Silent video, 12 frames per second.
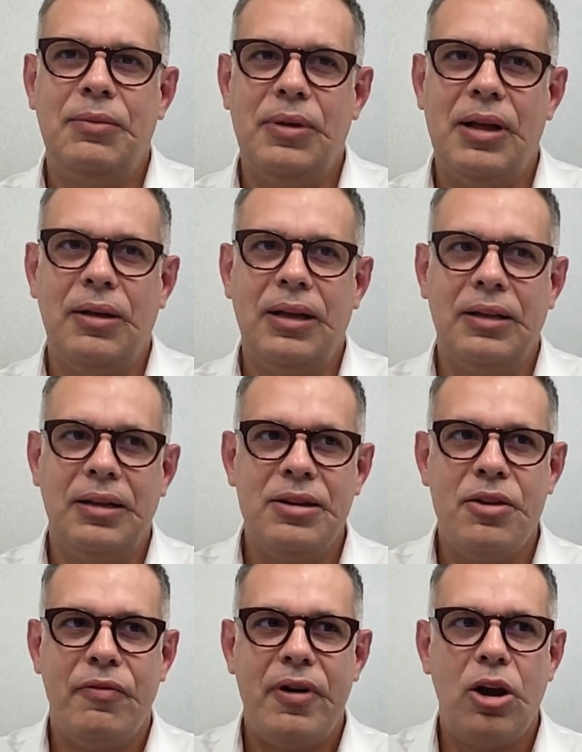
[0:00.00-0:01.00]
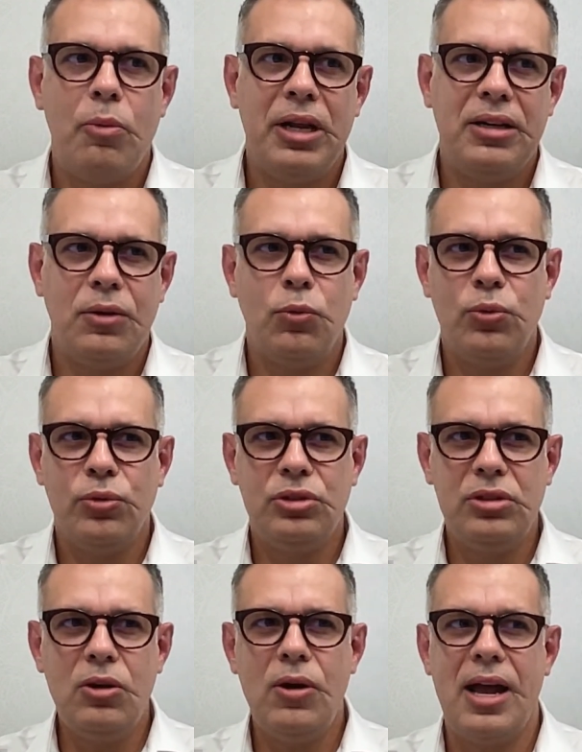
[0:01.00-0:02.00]
an environment that we will
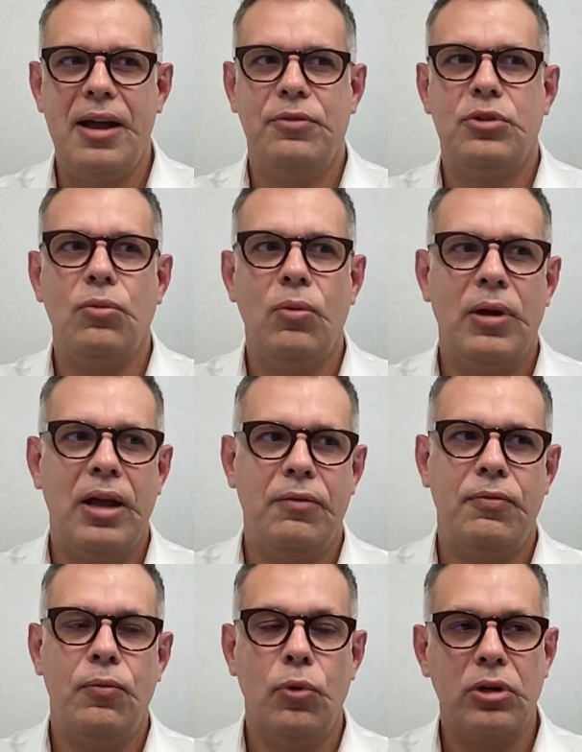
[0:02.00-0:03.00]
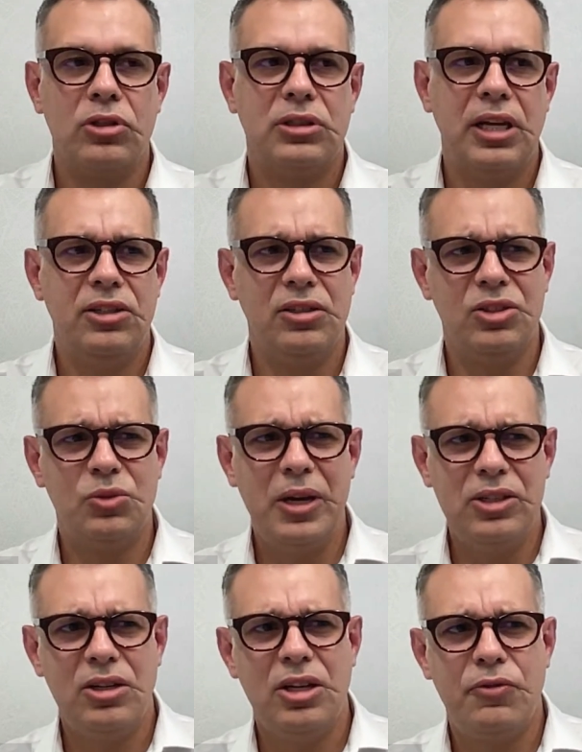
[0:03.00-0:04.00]
still have to have workstations,
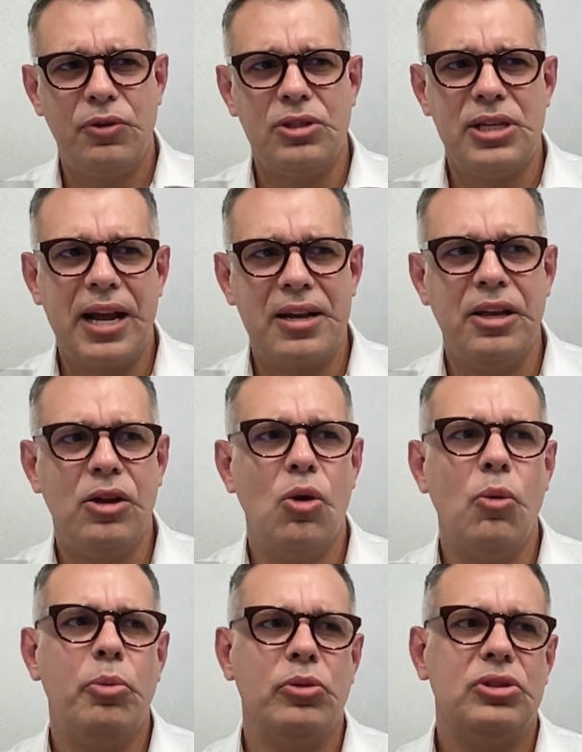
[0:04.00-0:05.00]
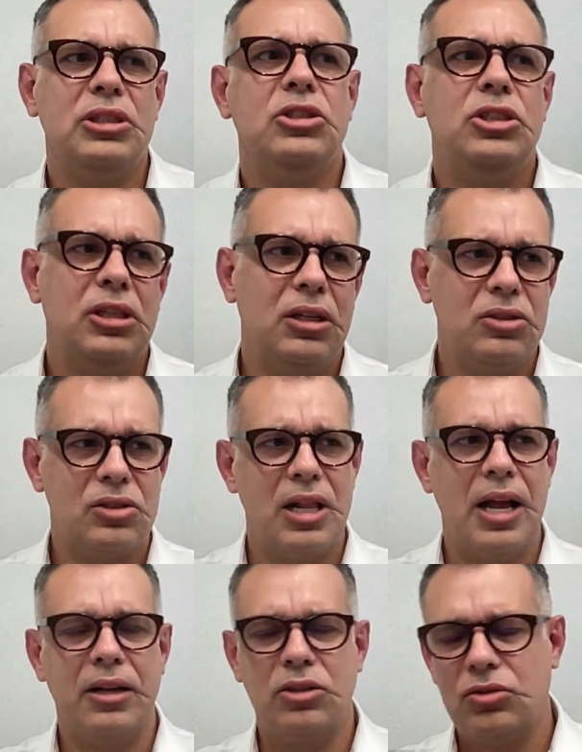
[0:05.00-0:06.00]
especially for technical positions
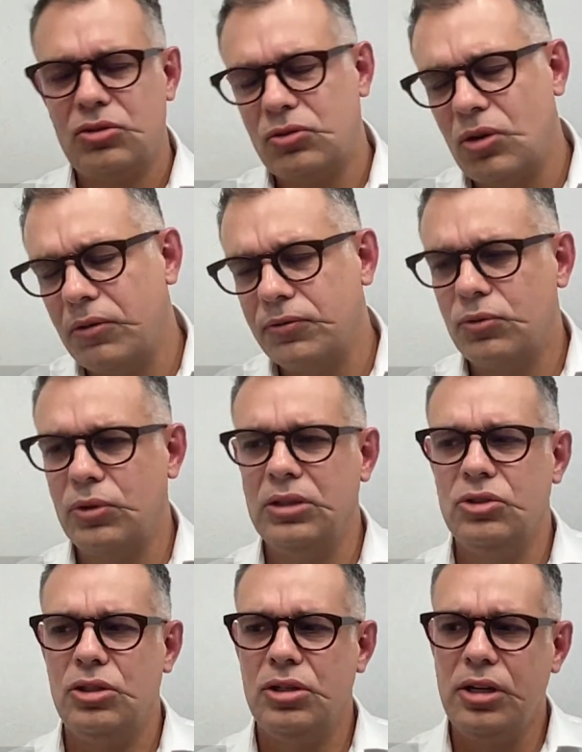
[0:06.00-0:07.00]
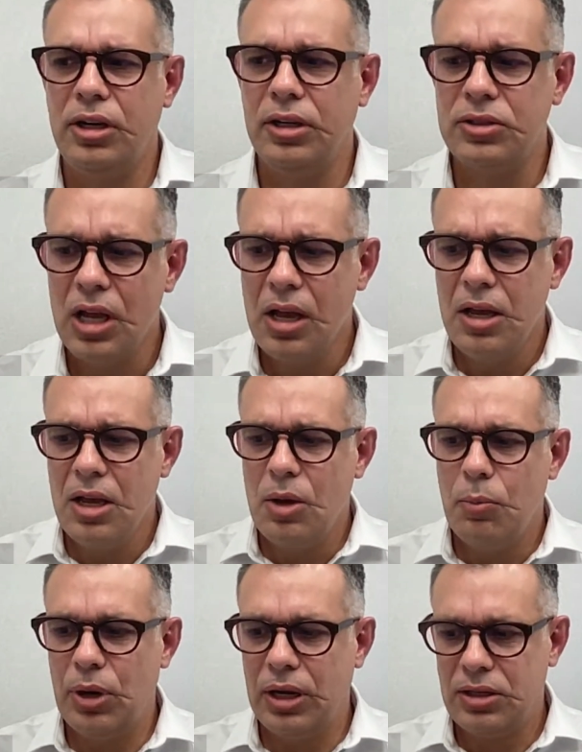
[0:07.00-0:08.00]
like software engineers.
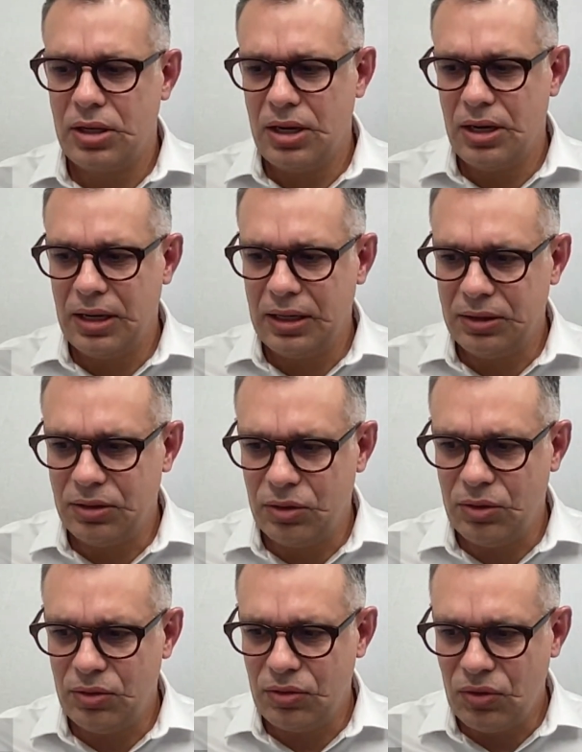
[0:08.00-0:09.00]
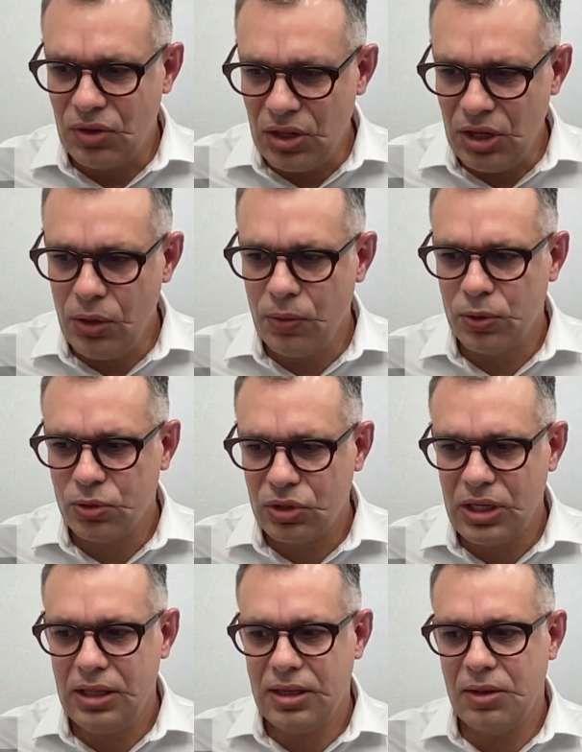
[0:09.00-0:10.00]
But you will
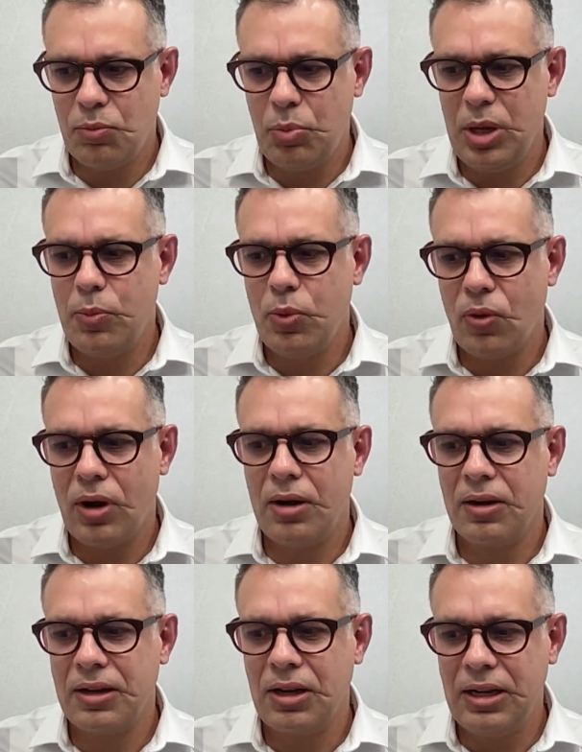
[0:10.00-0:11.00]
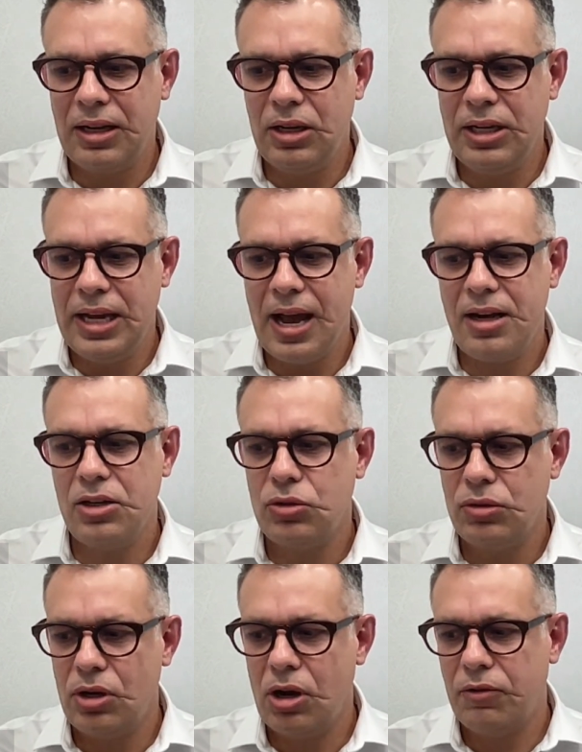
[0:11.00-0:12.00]
see that people are getting to
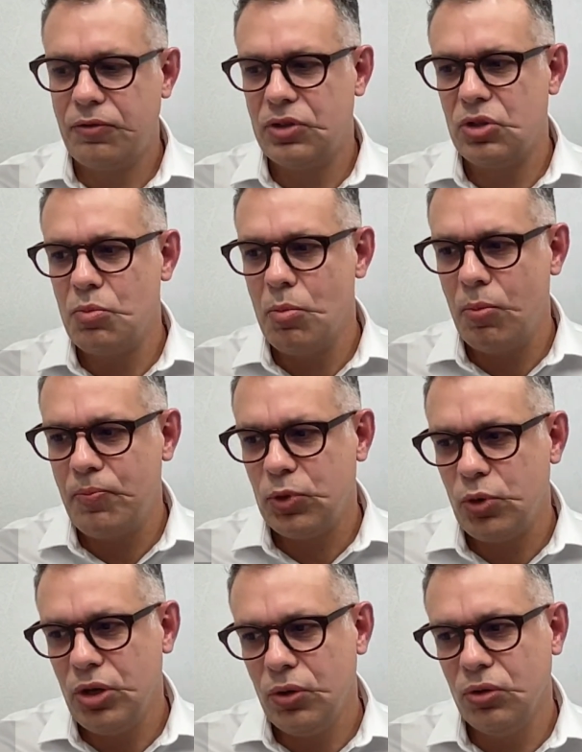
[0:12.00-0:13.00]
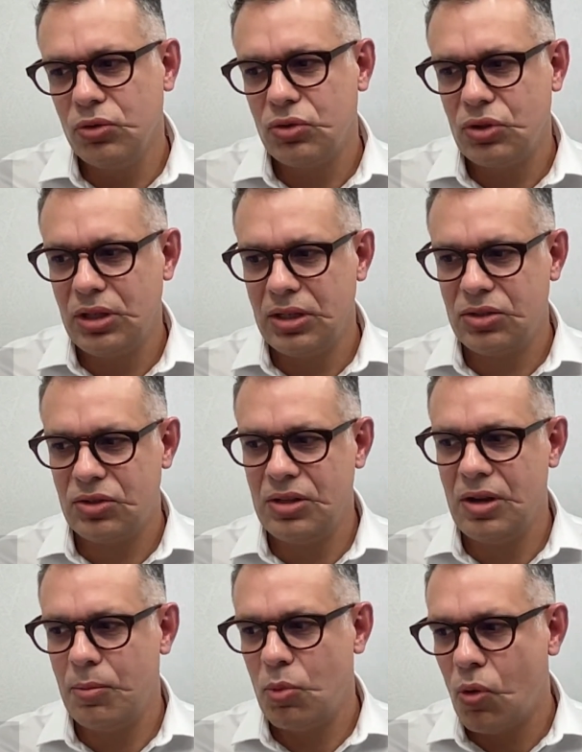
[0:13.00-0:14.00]
the office to use this
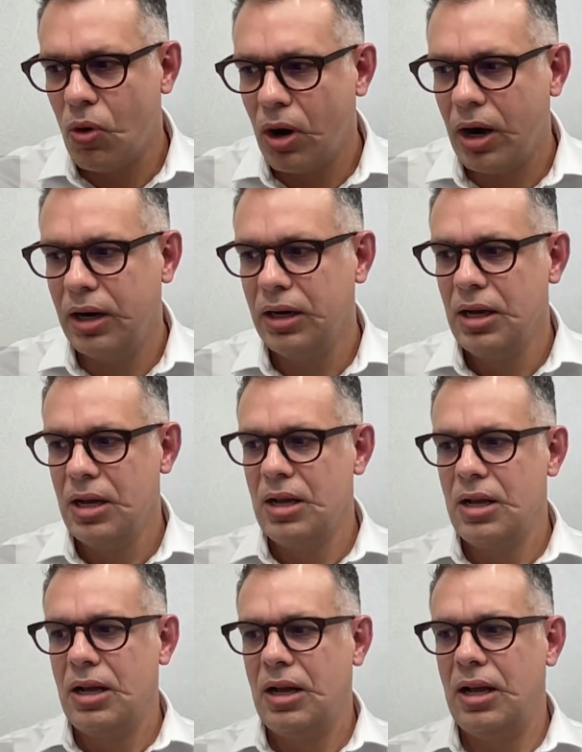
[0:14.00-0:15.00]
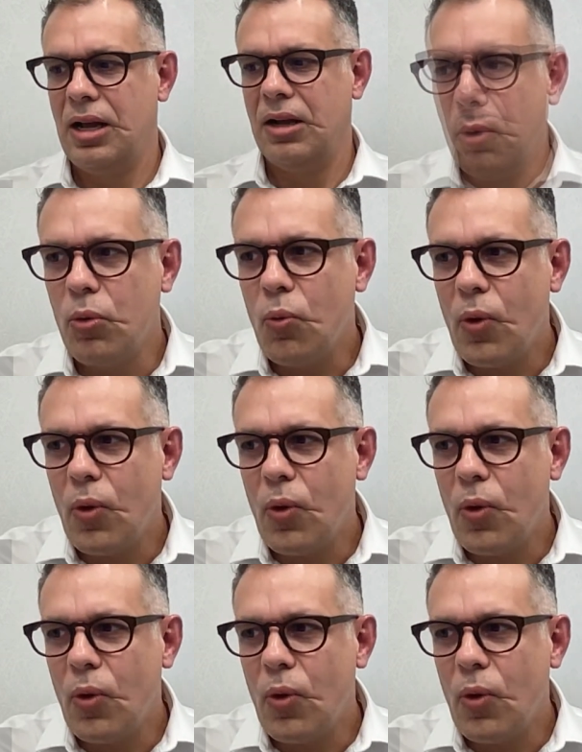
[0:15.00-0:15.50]
in a more common